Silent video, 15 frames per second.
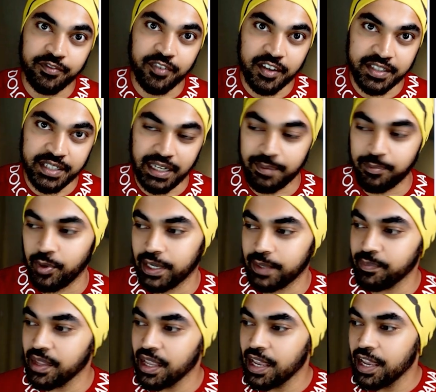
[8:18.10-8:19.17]
first data point.
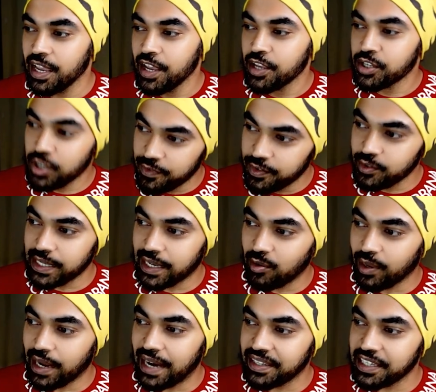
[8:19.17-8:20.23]
So if you take a
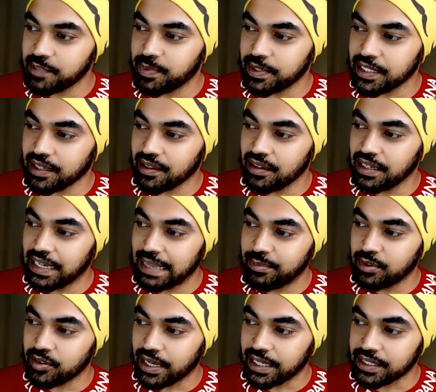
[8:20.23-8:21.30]
look at this particular
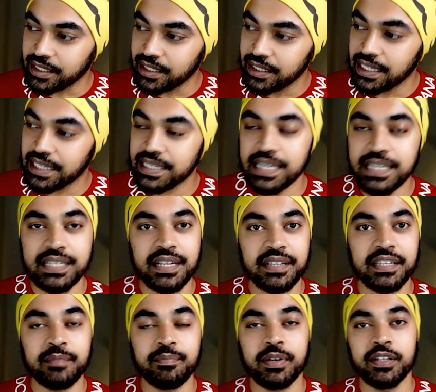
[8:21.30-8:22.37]
label right here, this is
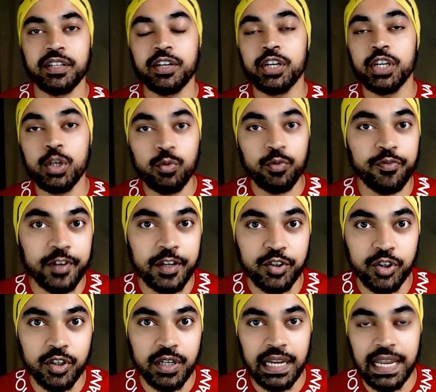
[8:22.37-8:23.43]
nothing but the new
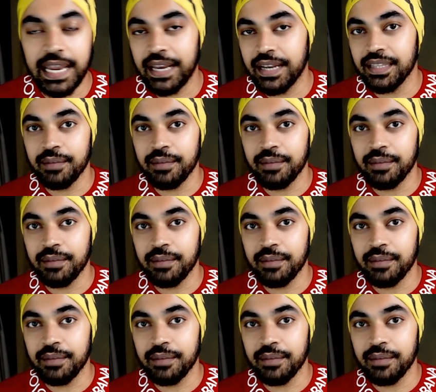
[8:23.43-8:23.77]
feature in